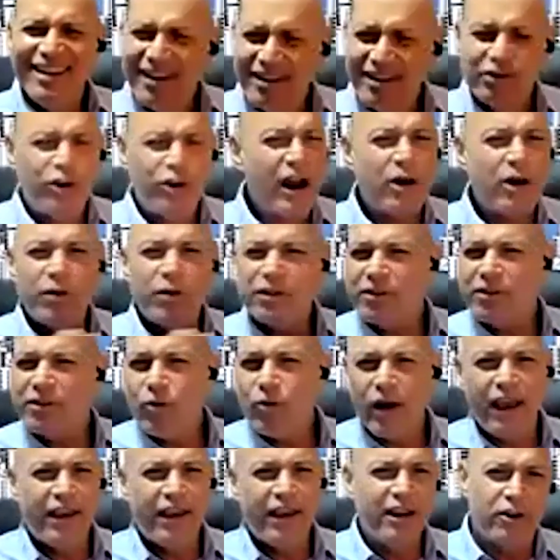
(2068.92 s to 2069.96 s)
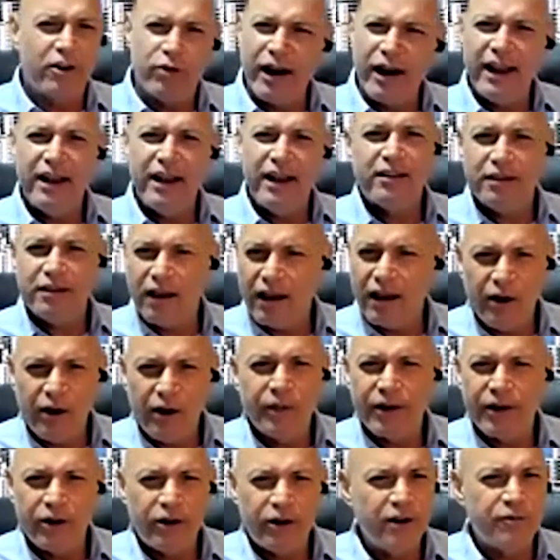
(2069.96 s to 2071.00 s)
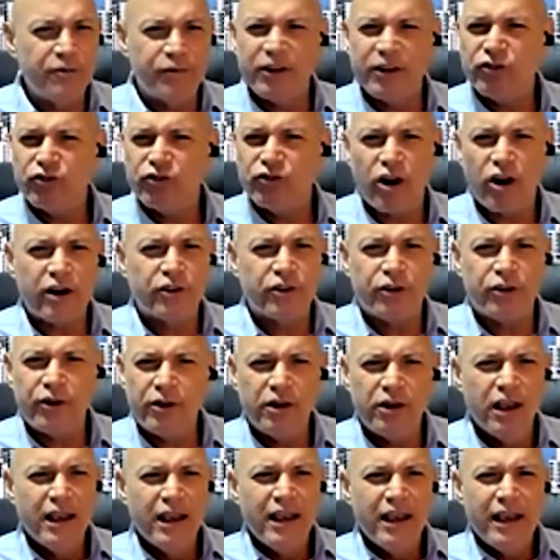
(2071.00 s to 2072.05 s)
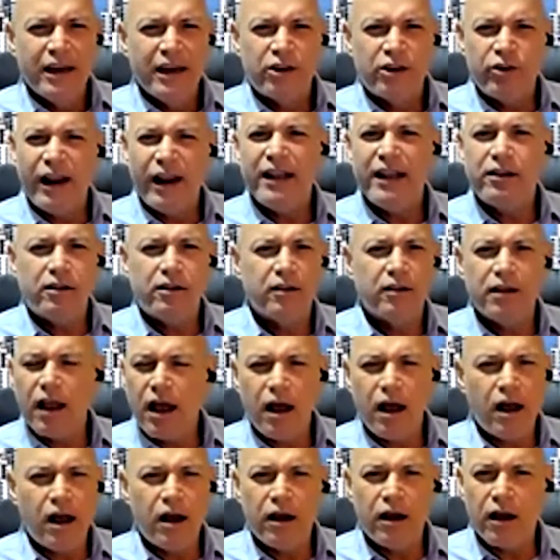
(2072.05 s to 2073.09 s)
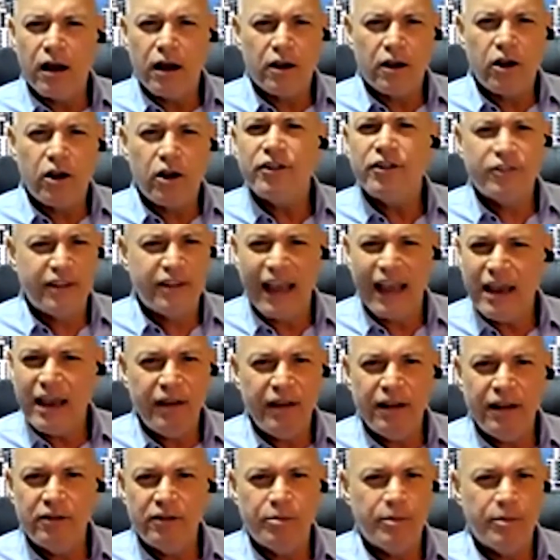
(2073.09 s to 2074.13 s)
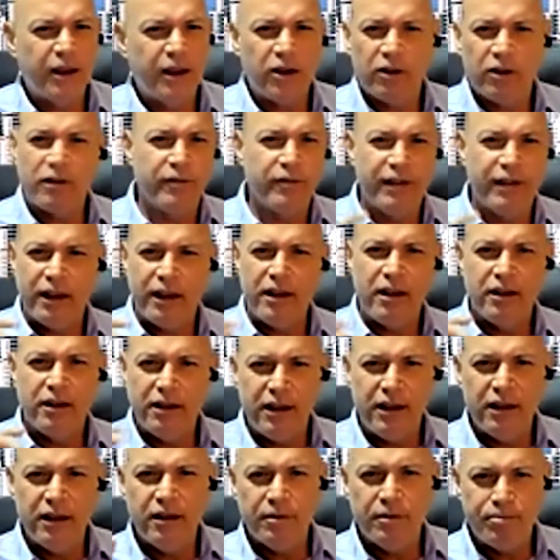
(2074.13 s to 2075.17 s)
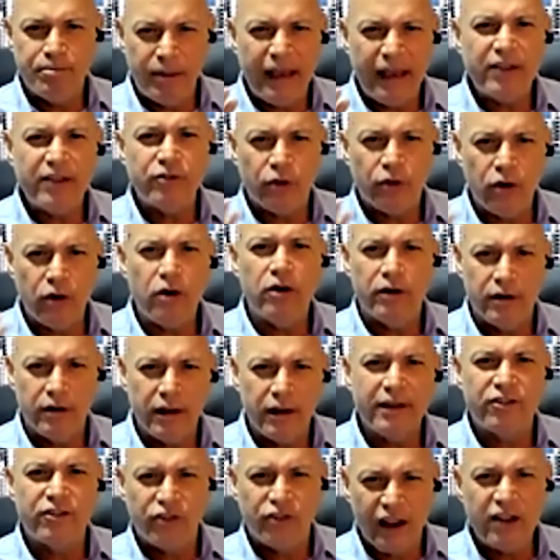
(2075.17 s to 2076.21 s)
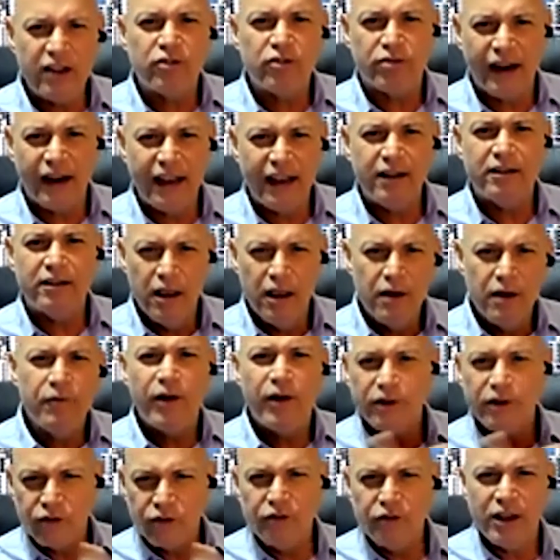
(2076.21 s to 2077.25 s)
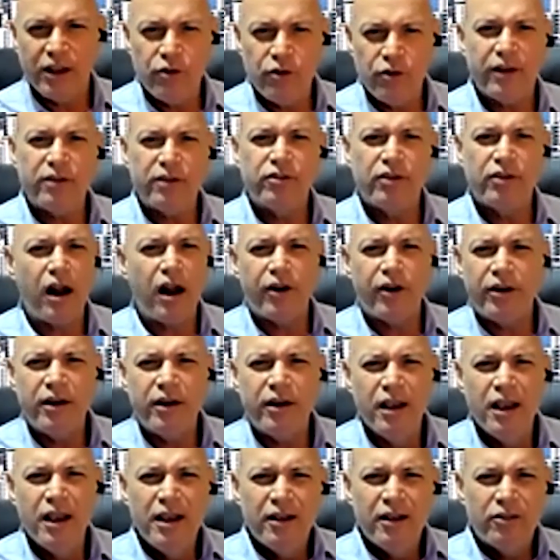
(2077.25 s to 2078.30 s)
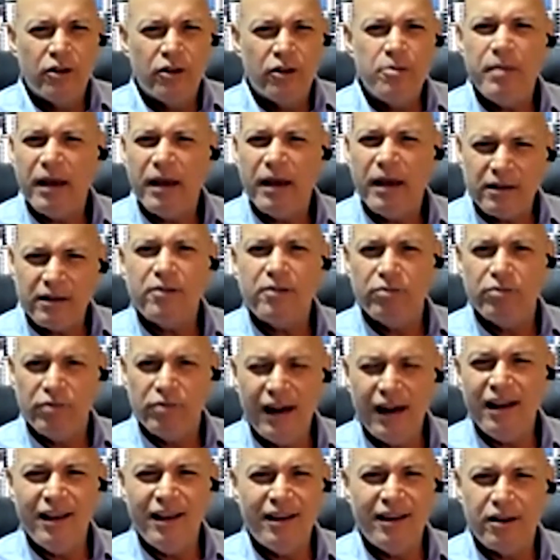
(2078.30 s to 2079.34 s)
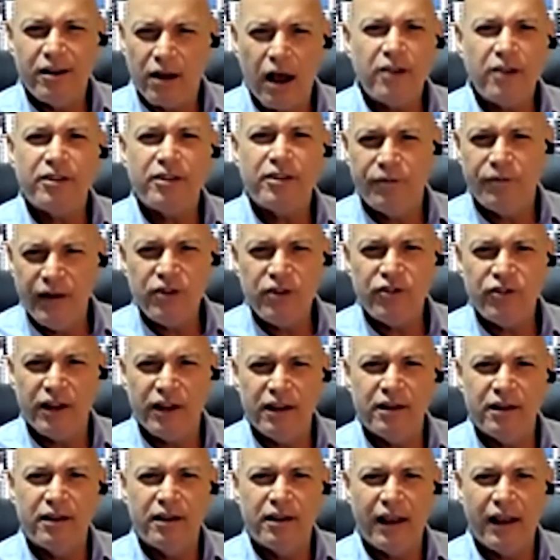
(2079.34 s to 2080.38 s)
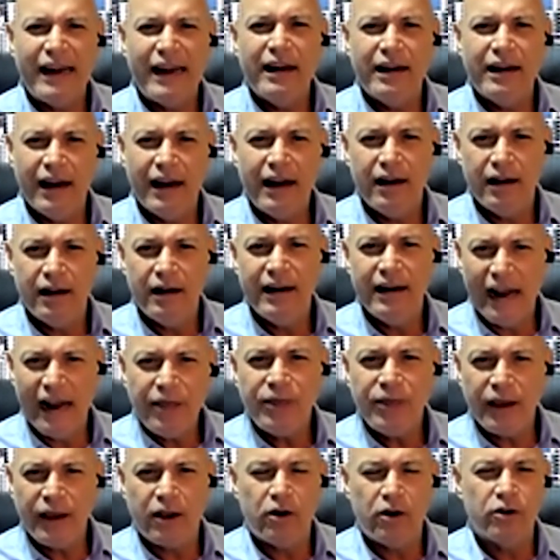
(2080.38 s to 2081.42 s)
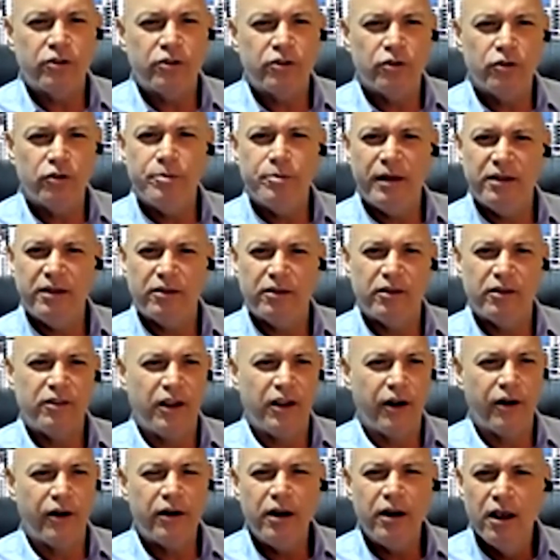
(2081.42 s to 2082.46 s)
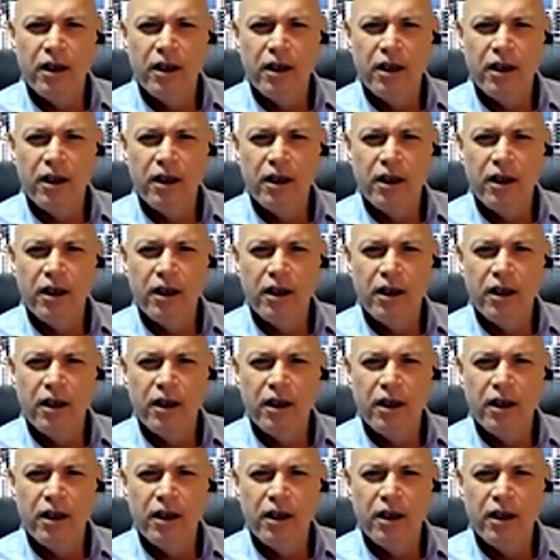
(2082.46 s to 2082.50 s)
3 hours away, great healthcare infrastructure, great cost savings because of the peso exchange rate versus the US dollar. So it makes it really cost efficient and ethical to do business here.